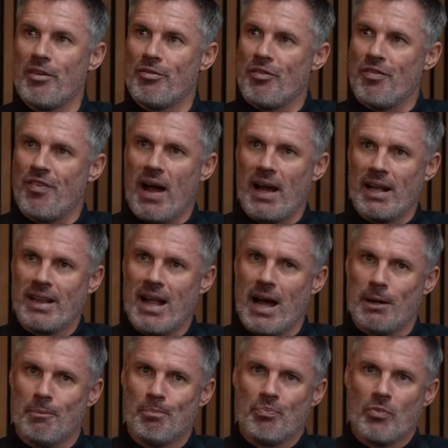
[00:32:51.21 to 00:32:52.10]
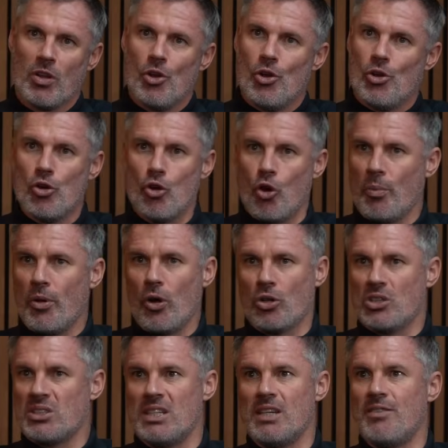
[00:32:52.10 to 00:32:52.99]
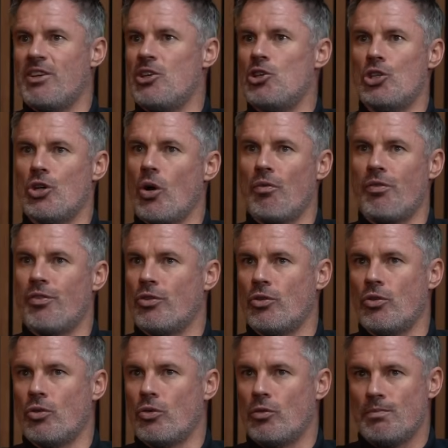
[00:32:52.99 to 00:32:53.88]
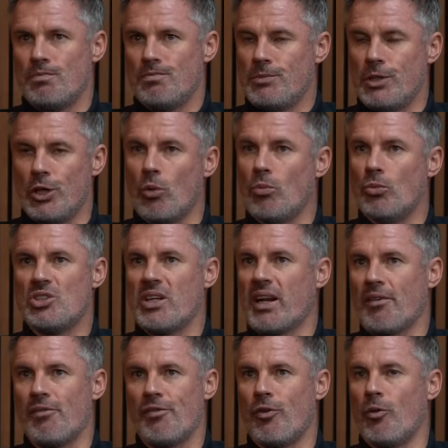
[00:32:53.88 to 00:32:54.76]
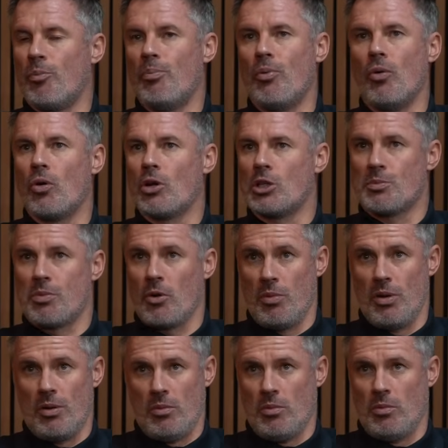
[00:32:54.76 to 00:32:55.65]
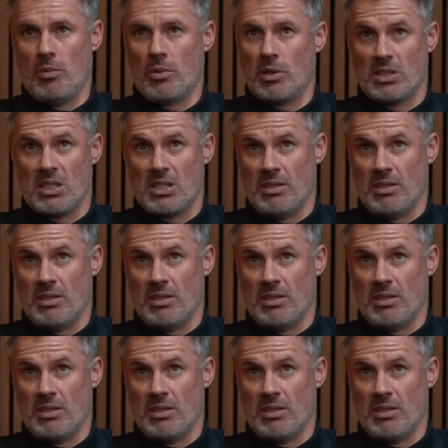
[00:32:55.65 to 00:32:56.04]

of the fact that you could be on a TV show for, you know, Monday Night Football is probably, what is